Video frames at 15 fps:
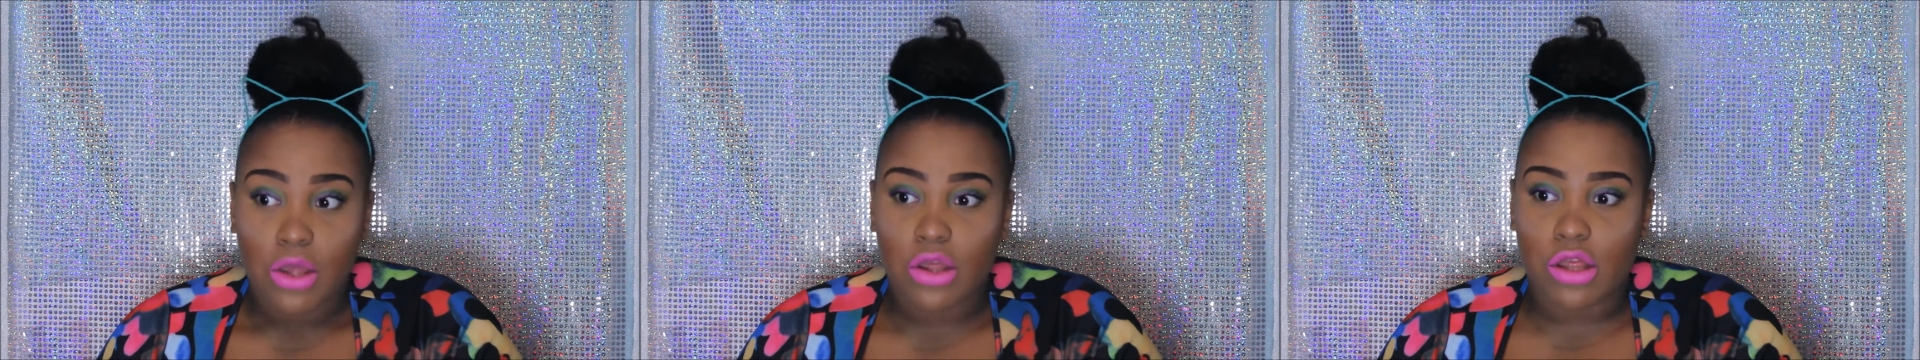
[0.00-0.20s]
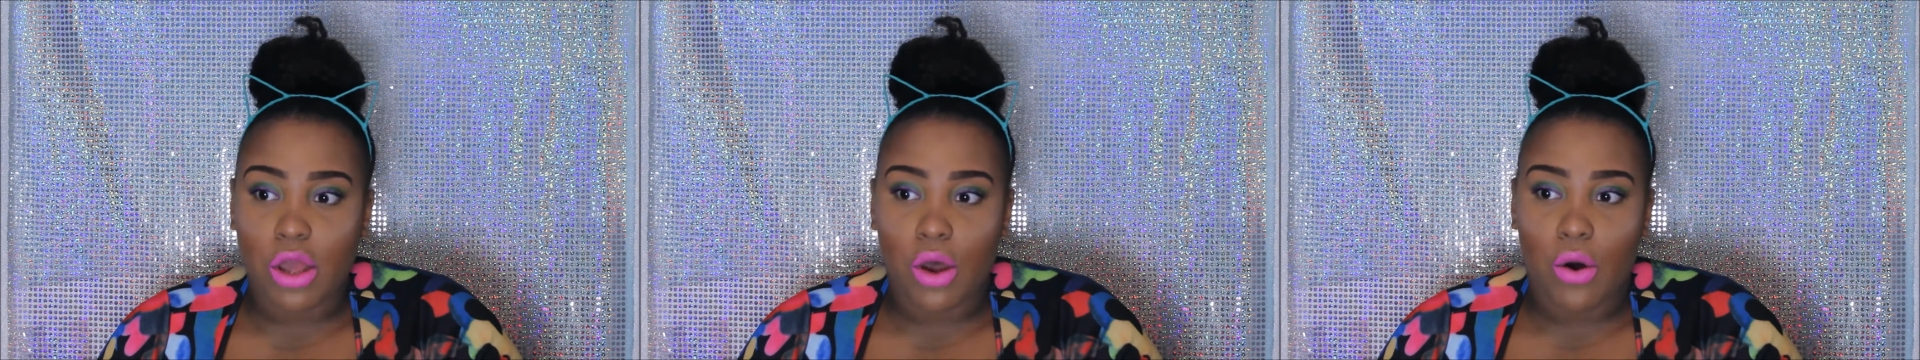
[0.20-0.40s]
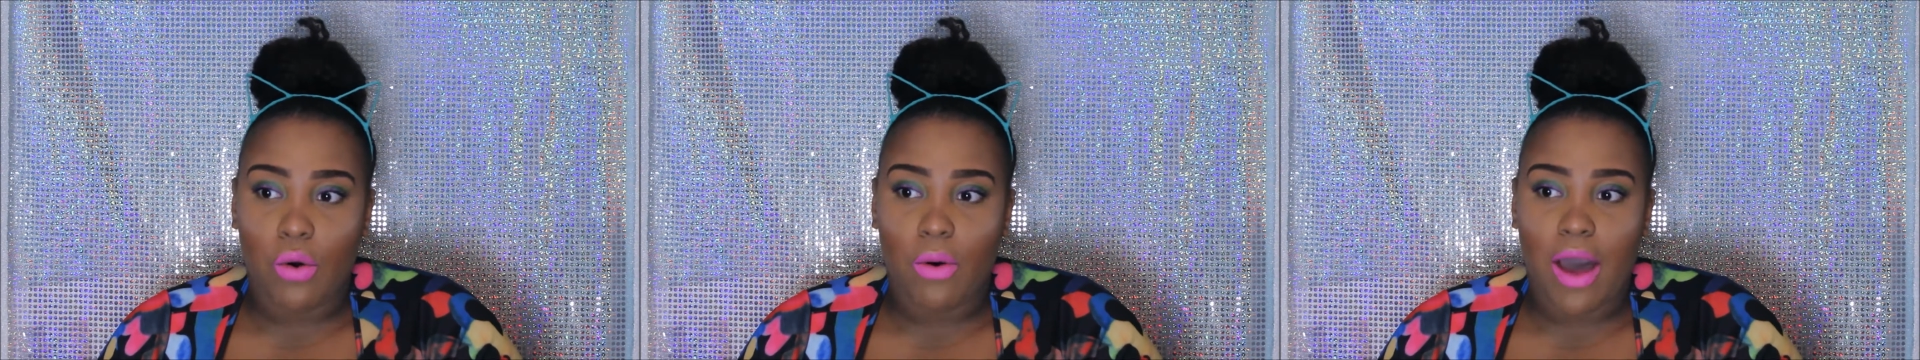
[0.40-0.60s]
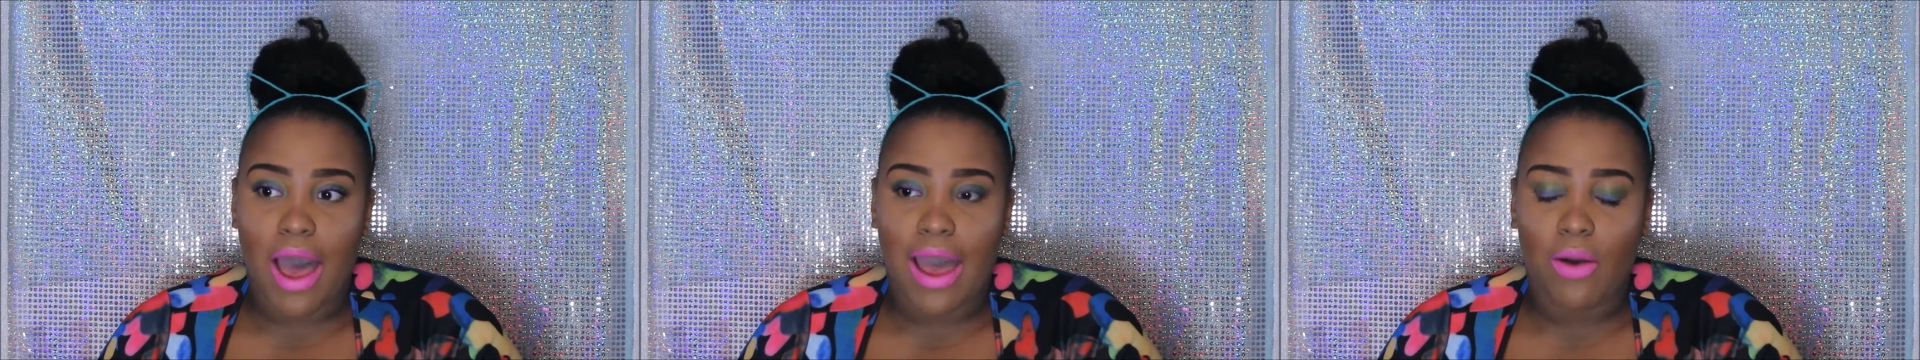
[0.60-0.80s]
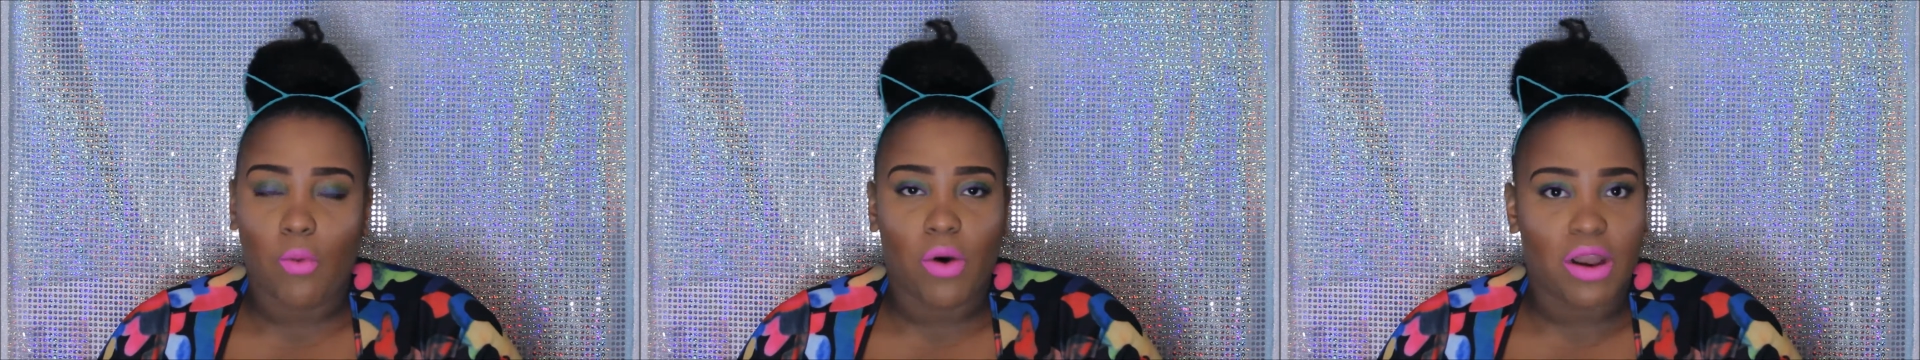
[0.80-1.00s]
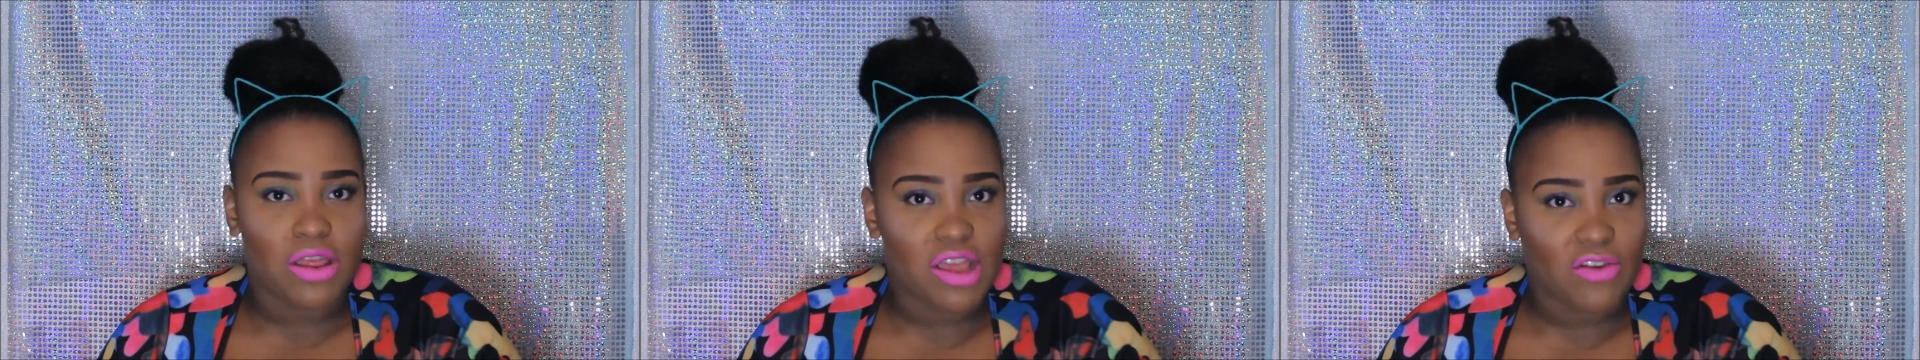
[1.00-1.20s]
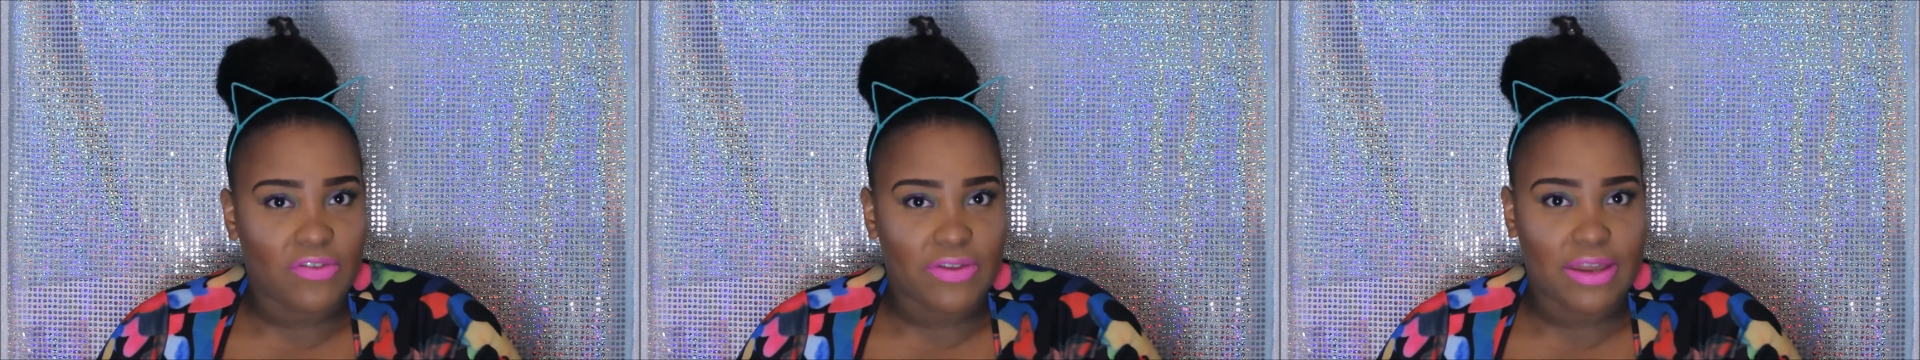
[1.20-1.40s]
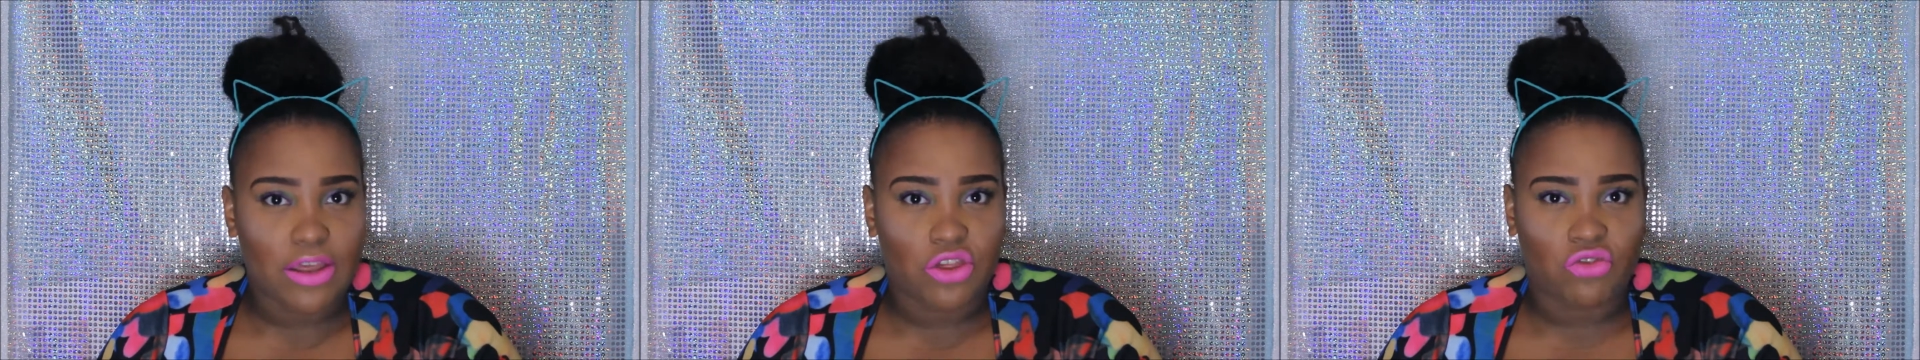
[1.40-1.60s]
so I want to
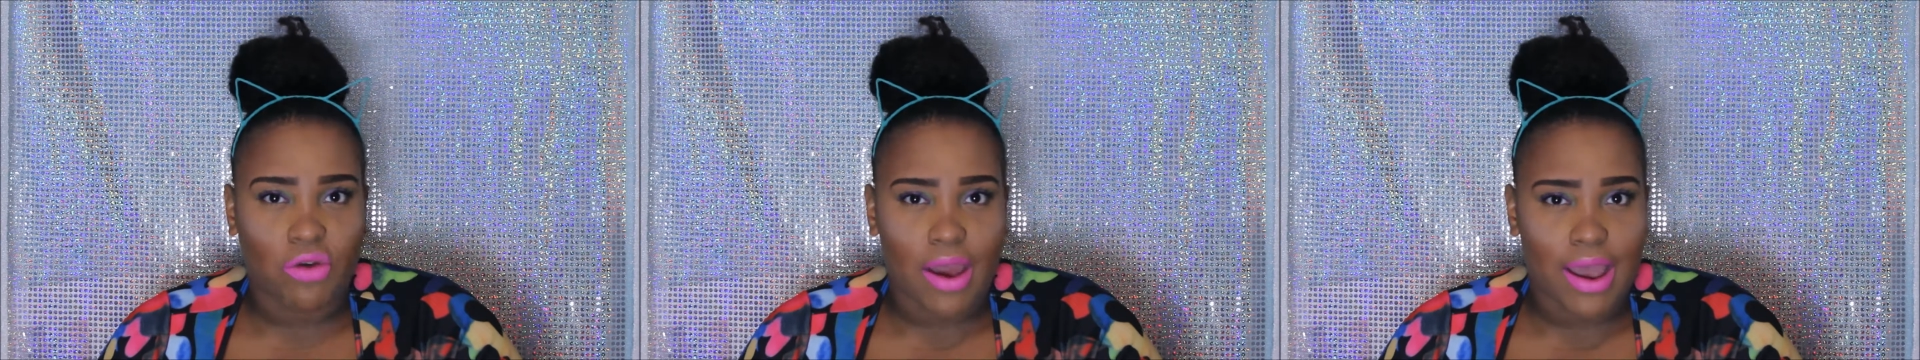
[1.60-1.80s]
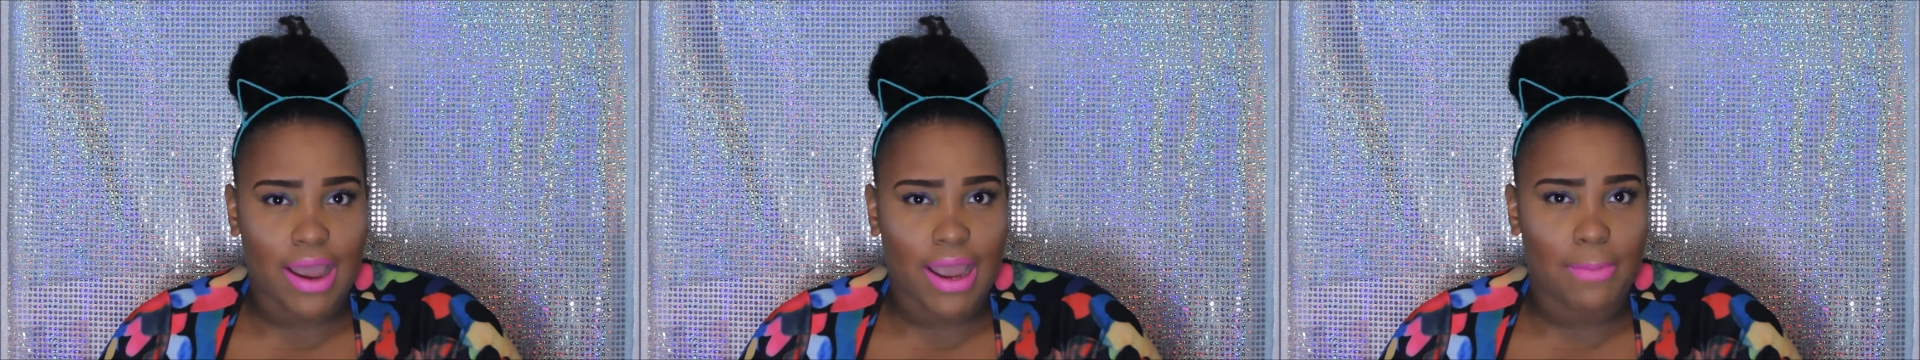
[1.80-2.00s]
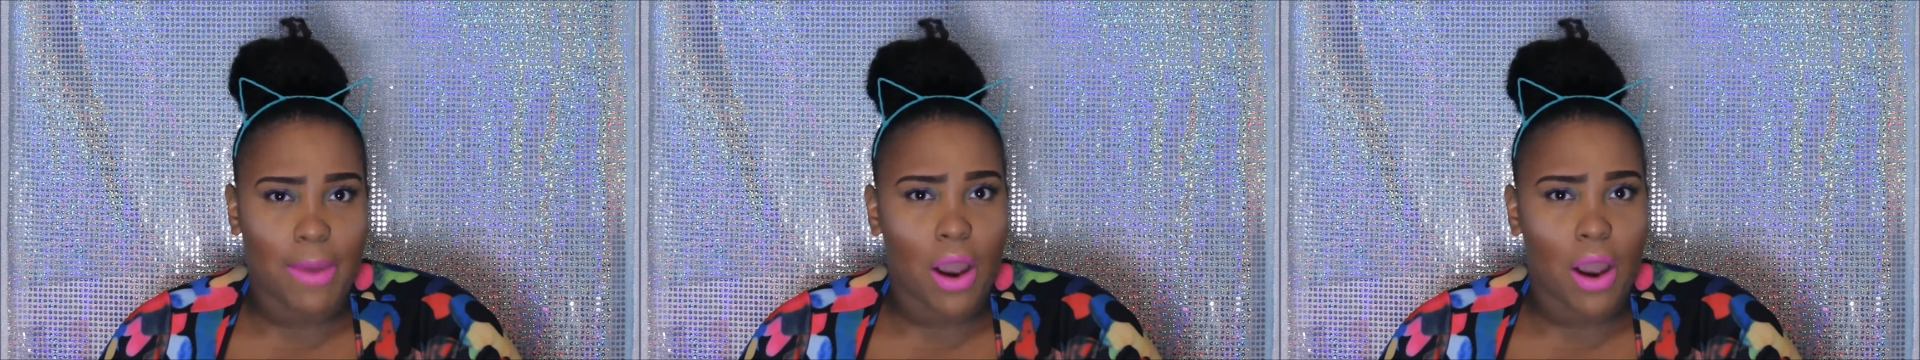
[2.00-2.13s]
definitely try